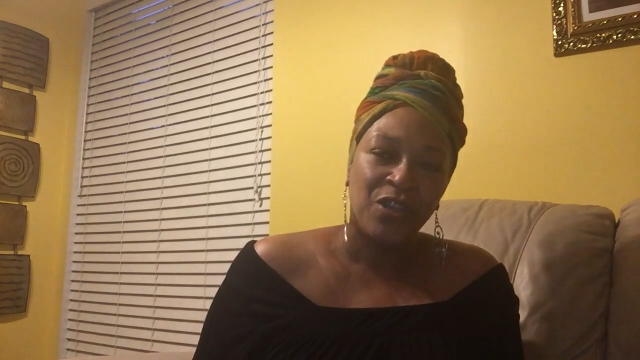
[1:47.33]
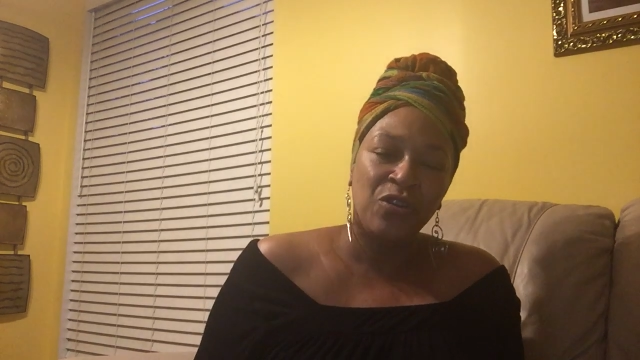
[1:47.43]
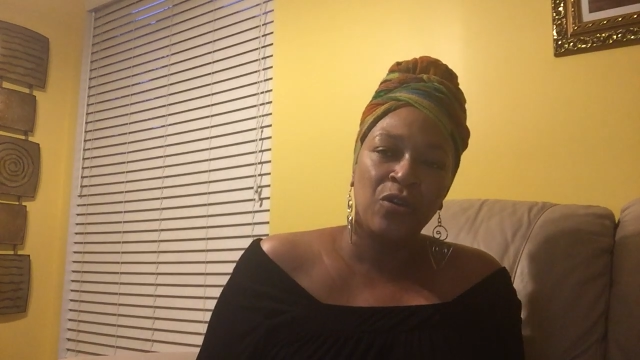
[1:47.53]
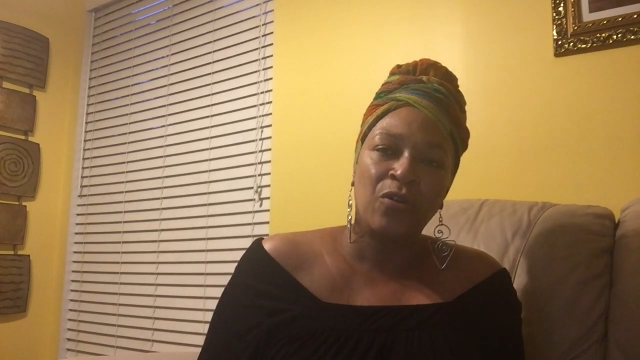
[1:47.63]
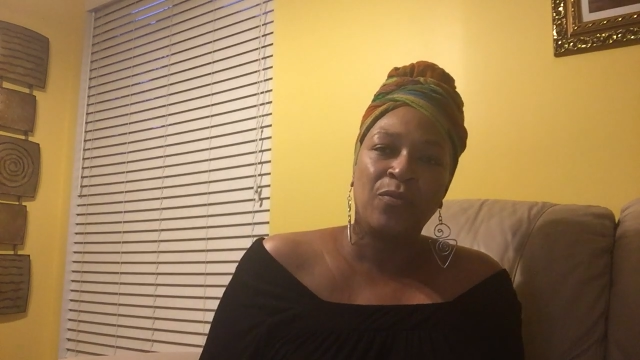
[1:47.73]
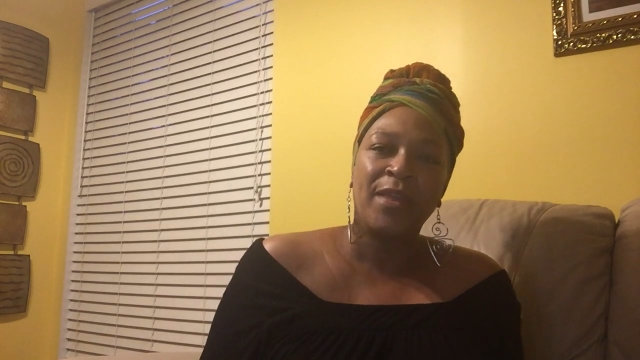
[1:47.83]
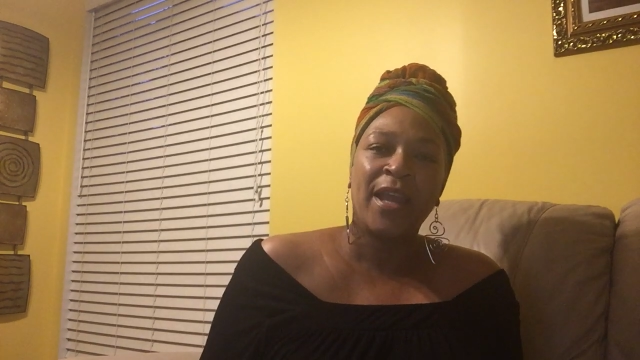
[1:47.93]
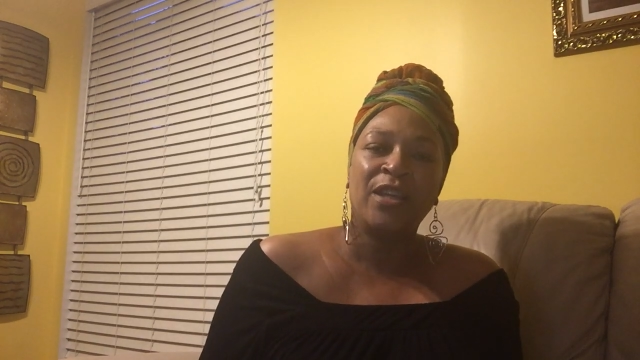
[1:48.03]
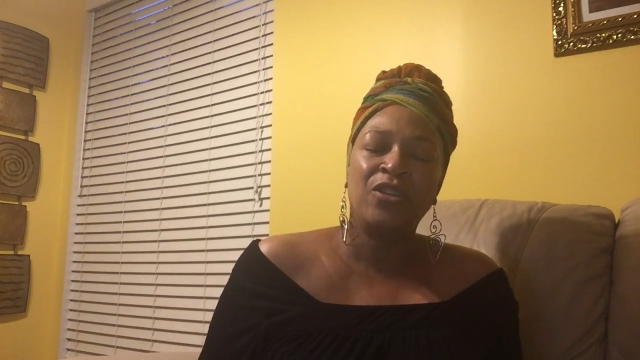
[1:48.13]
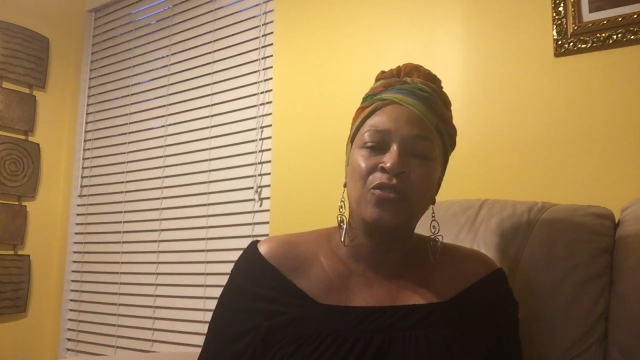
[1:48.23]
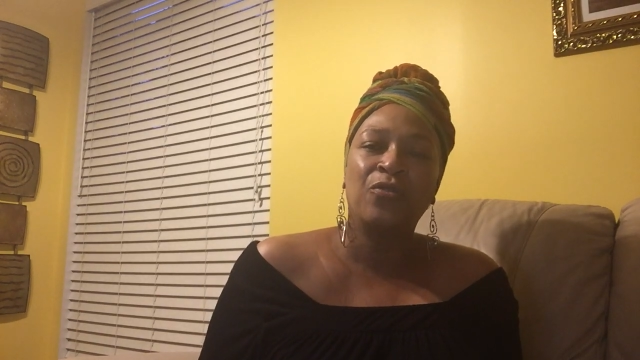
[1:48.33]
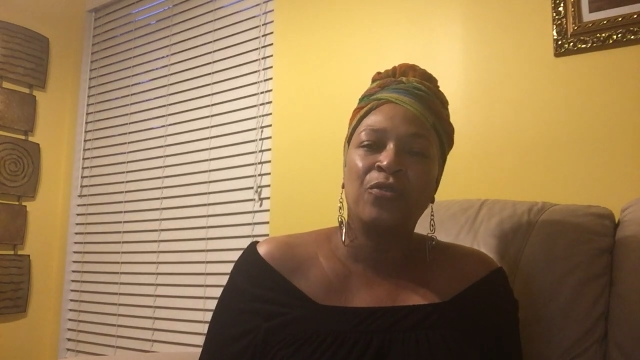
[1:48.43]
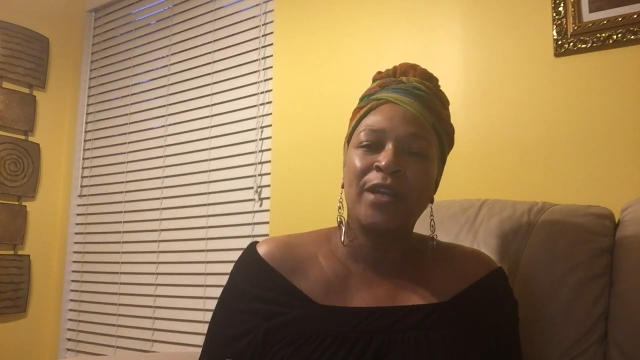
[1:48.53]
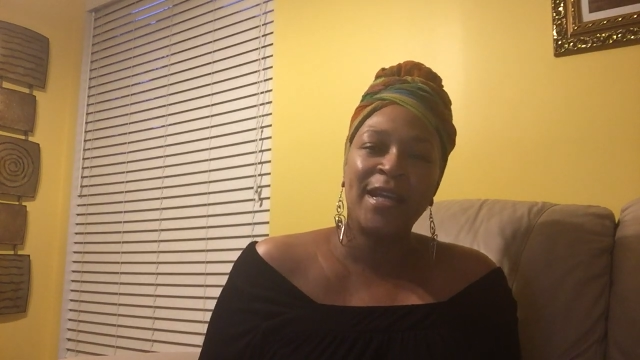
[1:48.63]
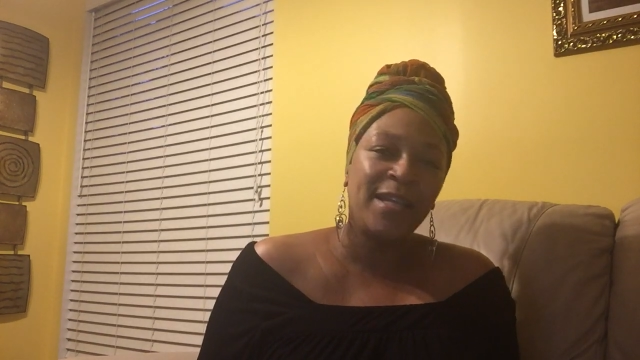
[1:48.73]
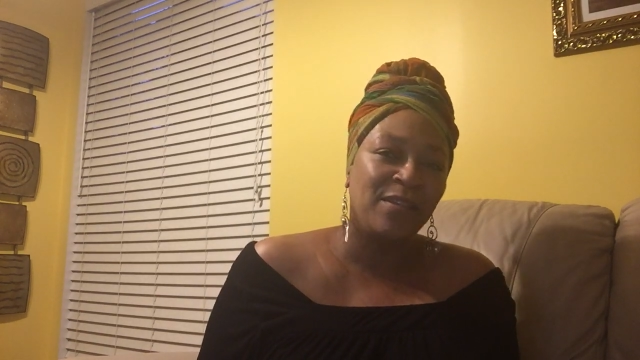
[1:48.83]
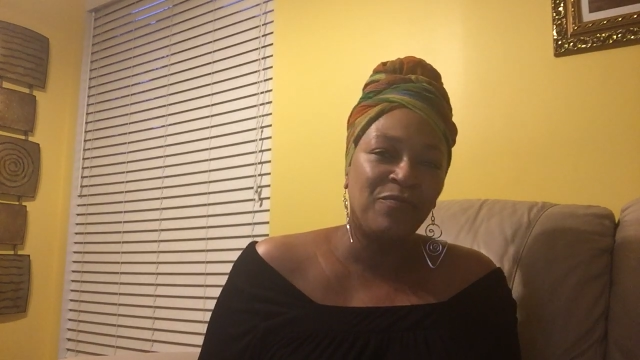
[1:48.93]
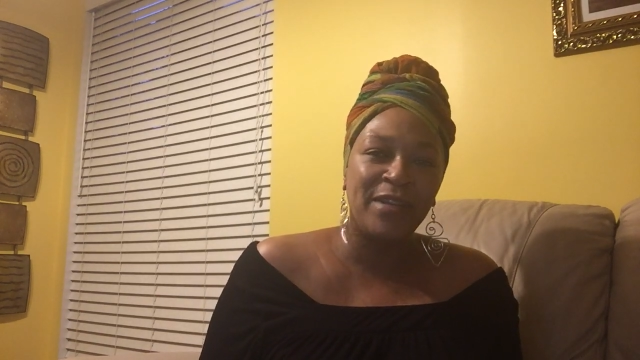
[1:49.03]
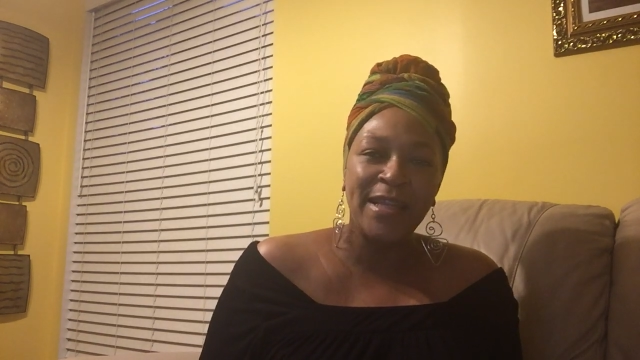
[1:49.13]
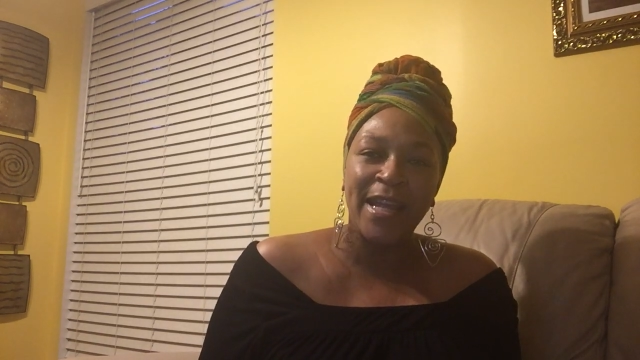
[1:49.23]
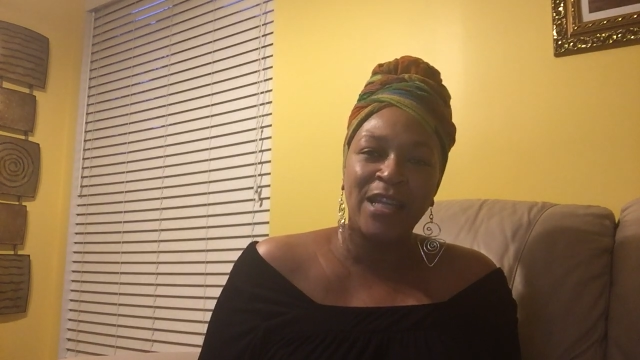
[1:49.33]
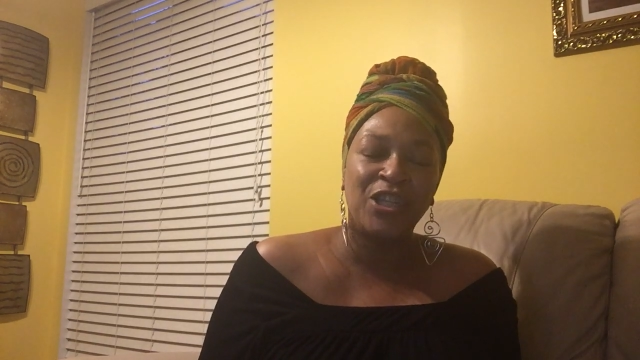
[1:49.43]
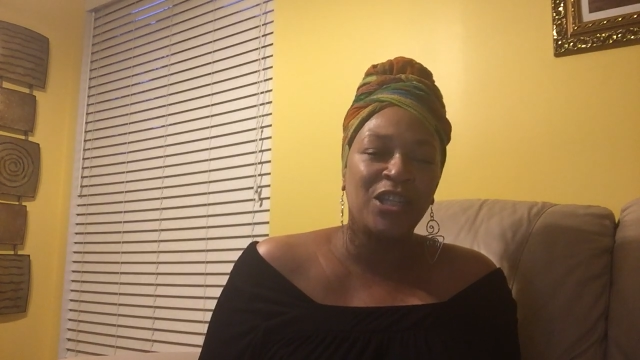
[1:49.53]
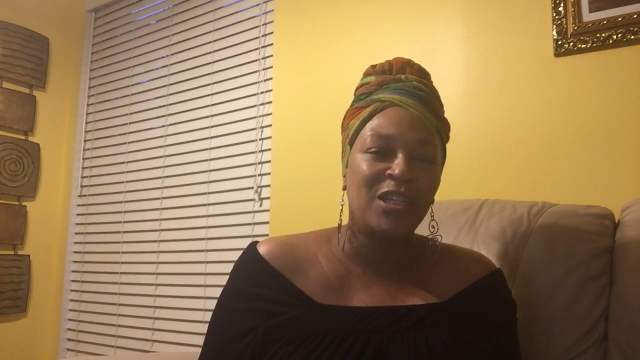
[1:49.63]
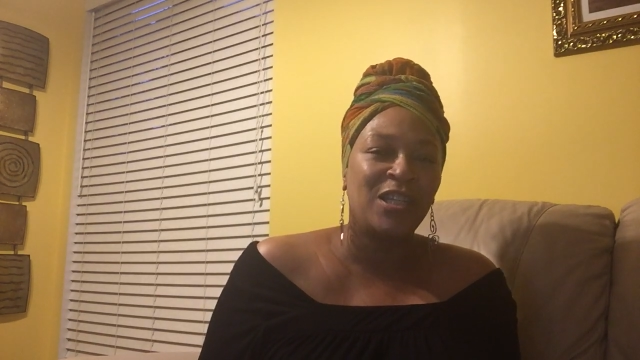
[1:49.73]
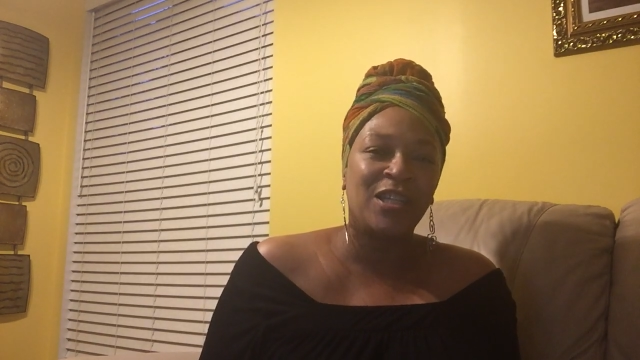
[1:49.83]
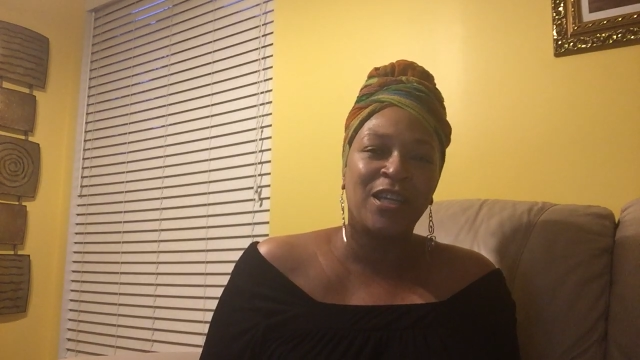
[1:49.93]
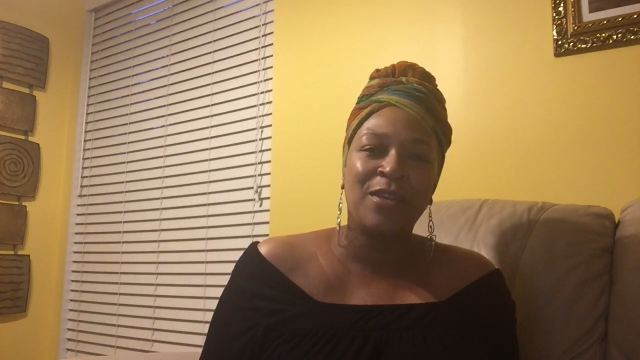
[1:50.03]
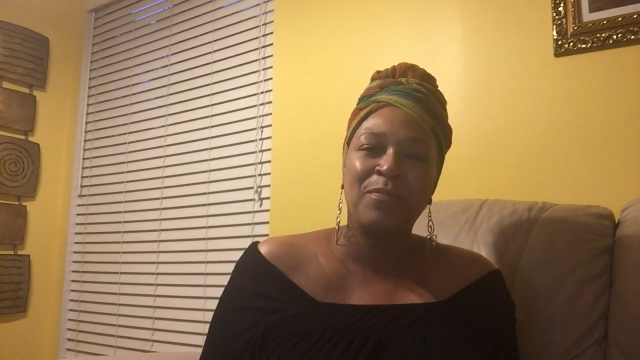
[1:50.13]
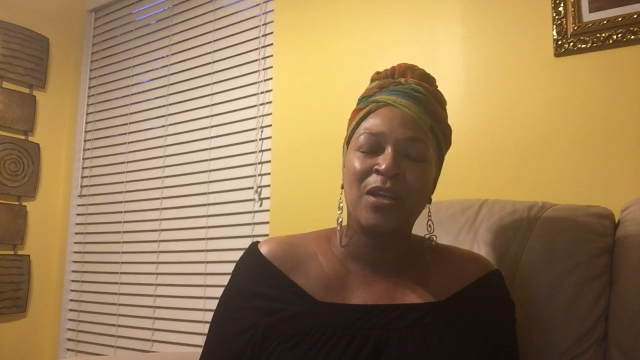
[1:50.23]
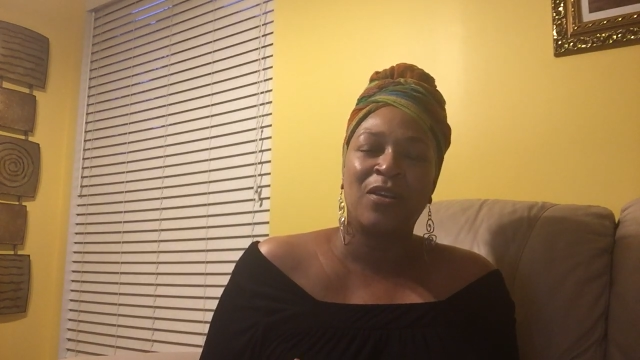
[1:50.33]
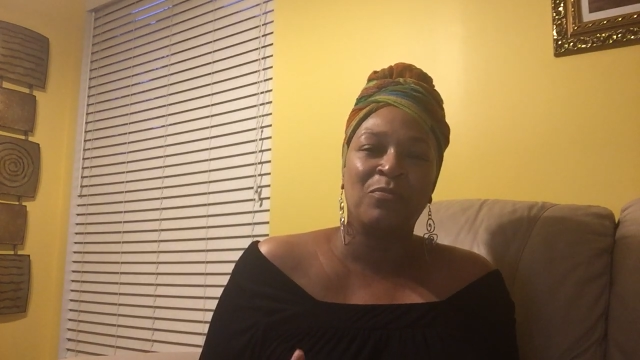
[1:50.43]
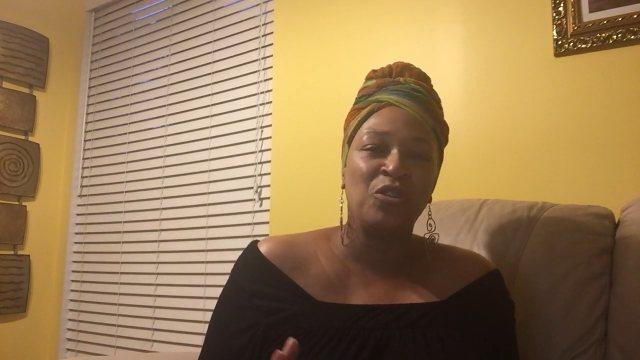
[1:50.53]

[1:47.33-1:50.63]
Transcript: that you're in the relationship,